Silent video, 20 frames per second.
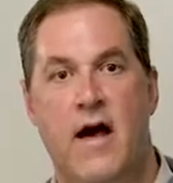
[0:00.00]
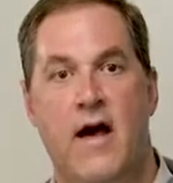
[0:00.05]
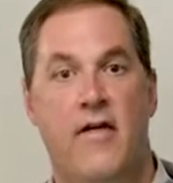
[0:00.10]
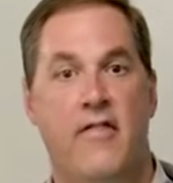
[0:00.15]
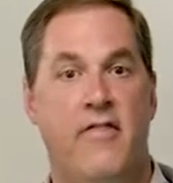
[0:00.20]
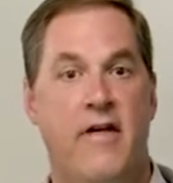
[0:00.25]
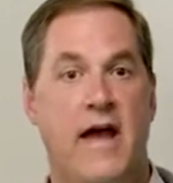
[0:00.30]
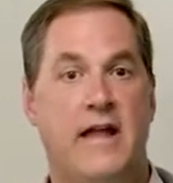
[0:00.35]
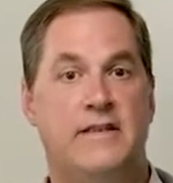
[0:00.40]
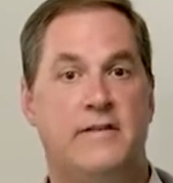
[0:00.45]

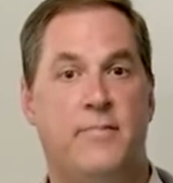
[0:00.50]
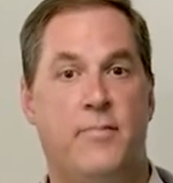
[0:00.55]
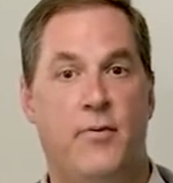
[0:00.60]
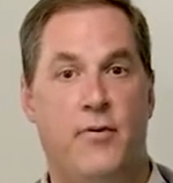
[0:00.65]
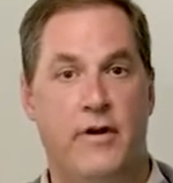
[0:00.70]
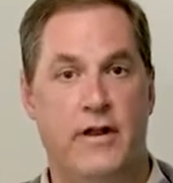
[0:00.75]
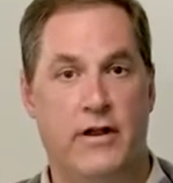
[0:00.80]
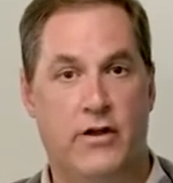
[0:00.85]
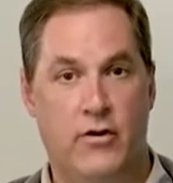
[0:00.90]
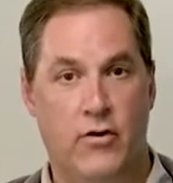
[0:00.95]
That's
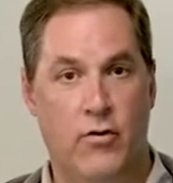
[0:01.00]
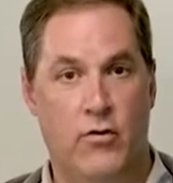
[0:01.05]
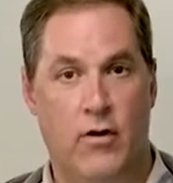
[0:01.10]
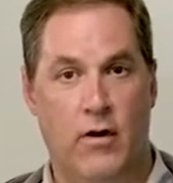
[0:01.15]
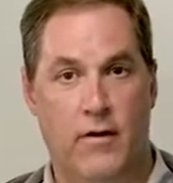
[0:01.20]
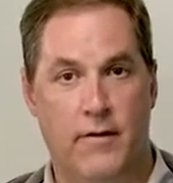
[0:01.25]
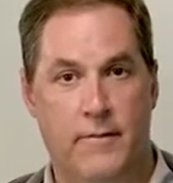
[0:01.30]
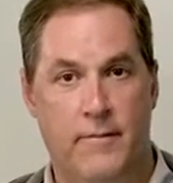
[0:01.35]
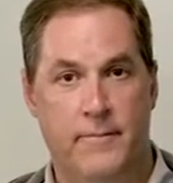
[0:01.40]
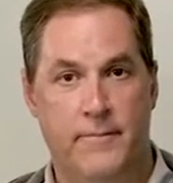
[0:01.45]
pretty
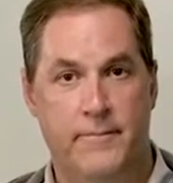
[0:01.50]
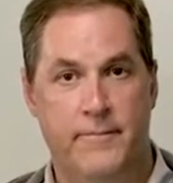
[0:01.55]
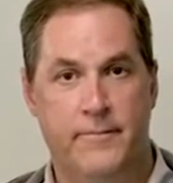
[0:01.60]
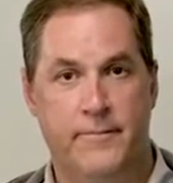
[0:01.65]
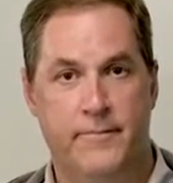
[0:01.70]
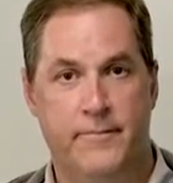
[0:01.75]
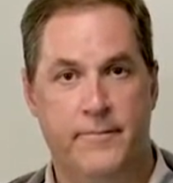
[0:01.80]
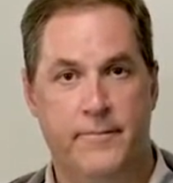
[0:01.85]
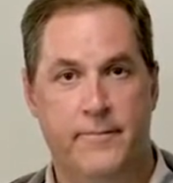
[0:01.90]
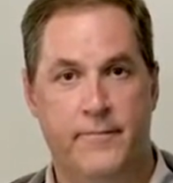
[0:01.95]
cool.
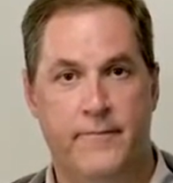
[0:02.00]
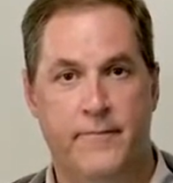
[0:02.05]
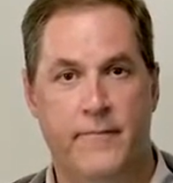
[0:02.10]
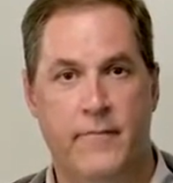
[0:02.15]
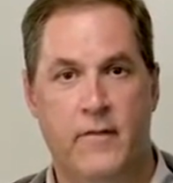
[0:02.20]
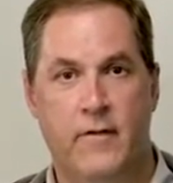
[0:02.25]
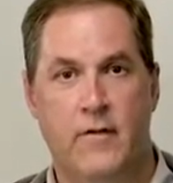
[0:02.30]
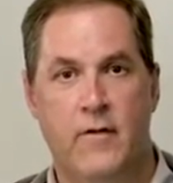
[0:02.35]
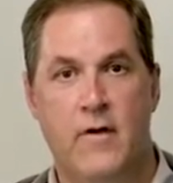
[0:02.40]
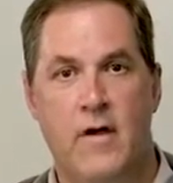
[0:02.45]

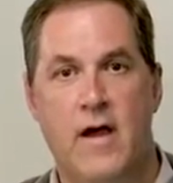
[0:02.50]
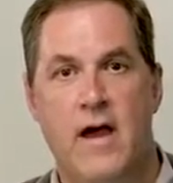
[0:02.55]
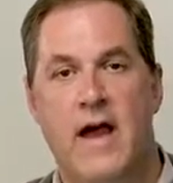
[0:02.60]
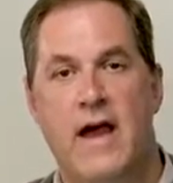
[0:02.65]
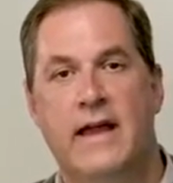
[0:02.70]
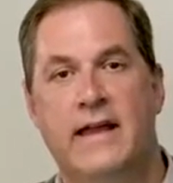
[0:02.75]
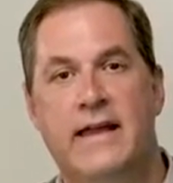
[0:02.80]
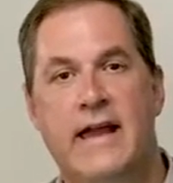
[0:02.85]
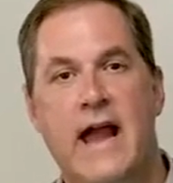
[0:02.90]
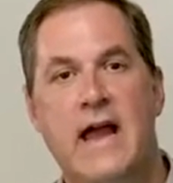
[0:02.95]

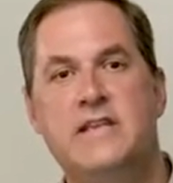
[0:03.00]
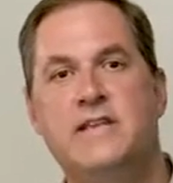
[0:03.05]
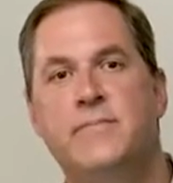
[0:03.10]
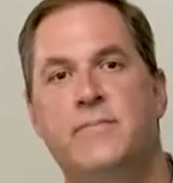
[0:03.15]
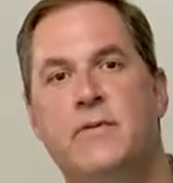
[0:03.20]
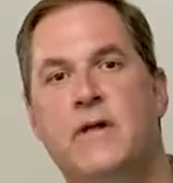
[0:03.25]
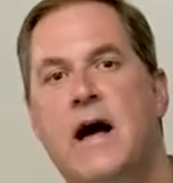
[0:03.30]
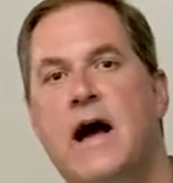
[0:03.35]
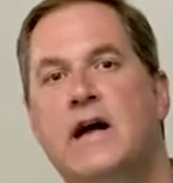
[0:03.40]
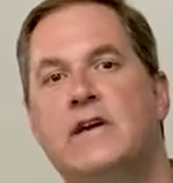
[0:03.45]
Gauge
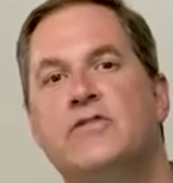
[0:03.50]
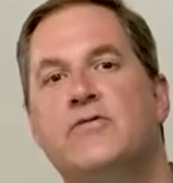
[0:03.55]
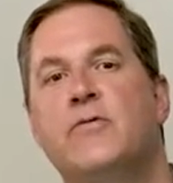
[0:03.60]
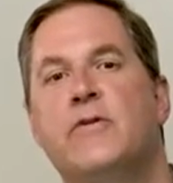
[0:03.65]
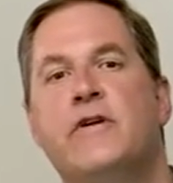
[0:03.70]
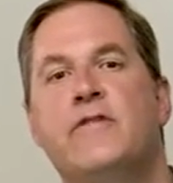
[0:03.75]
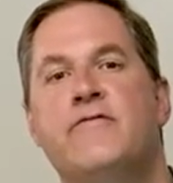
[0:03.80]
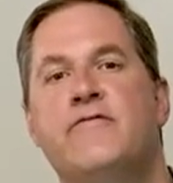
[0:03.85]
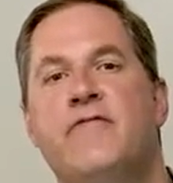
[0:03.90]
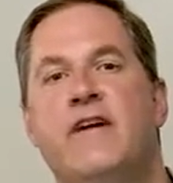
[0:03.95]
blocks
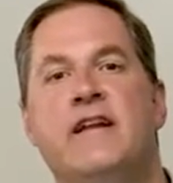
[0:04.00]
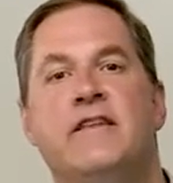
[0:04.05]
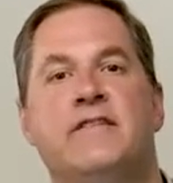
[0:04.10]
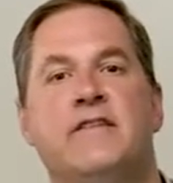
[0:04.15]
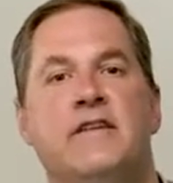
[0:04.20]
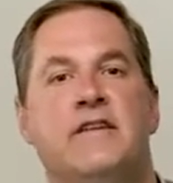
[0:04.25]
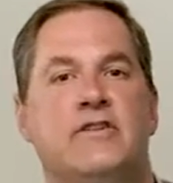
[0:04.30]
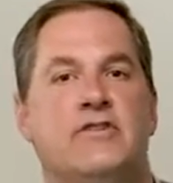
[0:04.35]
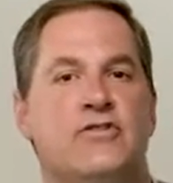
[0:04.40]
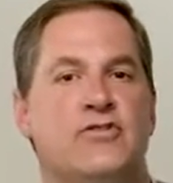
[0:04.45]
were
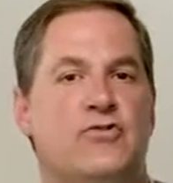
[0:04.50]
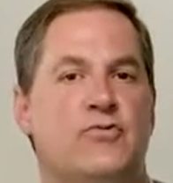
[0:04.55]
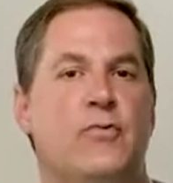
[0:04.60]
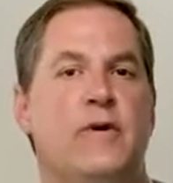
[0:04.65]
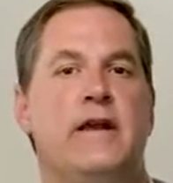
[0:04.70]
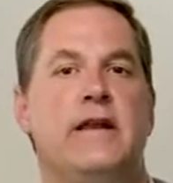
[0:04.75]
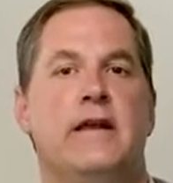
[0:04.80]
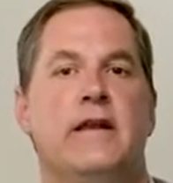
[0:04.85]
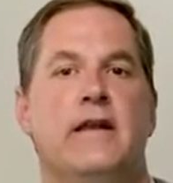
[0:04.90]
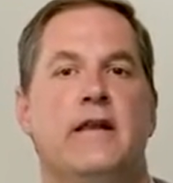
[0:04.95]
invented in
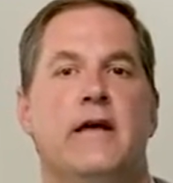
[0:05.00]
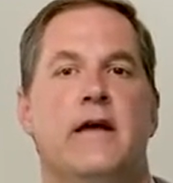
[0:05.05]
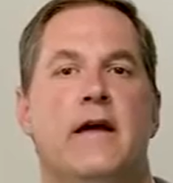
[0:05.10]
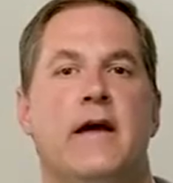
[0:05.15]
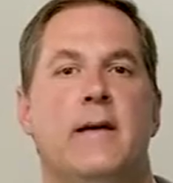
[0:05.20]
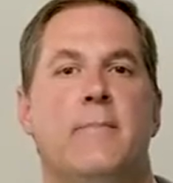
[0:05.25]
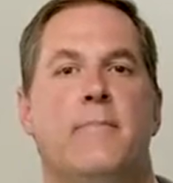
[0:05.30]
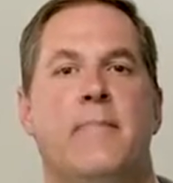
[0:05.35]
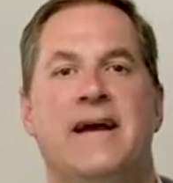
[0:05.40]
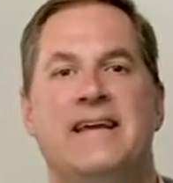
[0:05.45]
Sweden
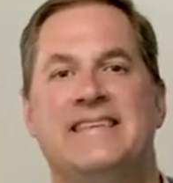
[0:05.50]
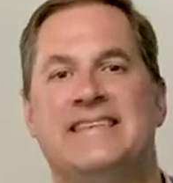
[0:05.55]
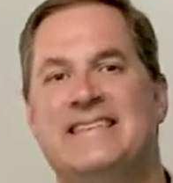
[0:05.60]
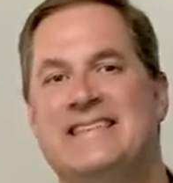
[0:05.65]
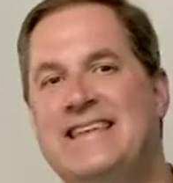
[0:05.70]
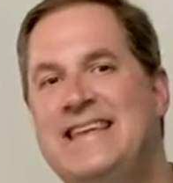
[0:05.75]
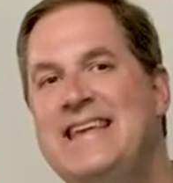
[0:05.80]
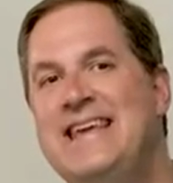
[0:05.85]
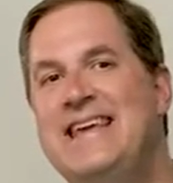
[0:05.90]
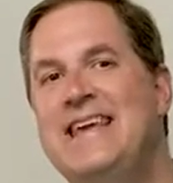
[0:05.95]
by
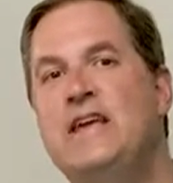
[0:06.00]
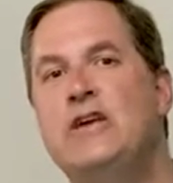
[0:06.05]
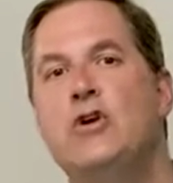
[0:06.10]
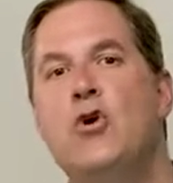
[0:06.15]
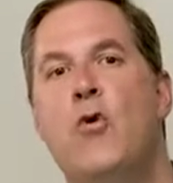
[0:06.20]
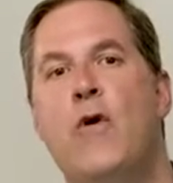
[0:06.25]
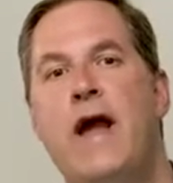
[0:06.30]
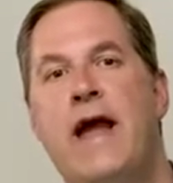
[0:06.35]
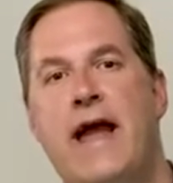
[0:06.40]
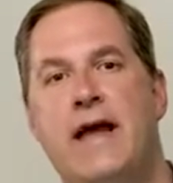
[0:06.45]
C E
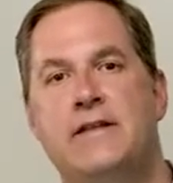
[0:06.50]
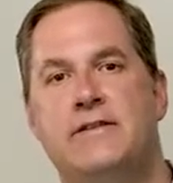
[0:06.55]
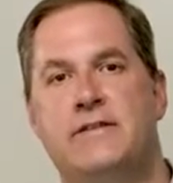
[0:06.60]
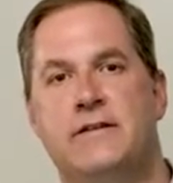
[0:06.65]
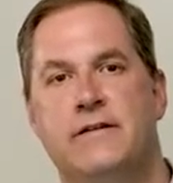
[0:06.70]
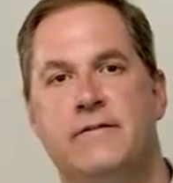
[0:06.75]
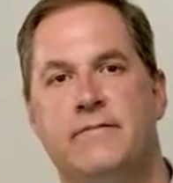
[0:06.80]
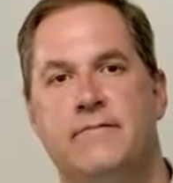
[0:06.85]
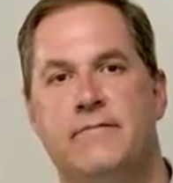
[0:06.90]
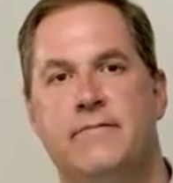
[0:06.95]
Johansson.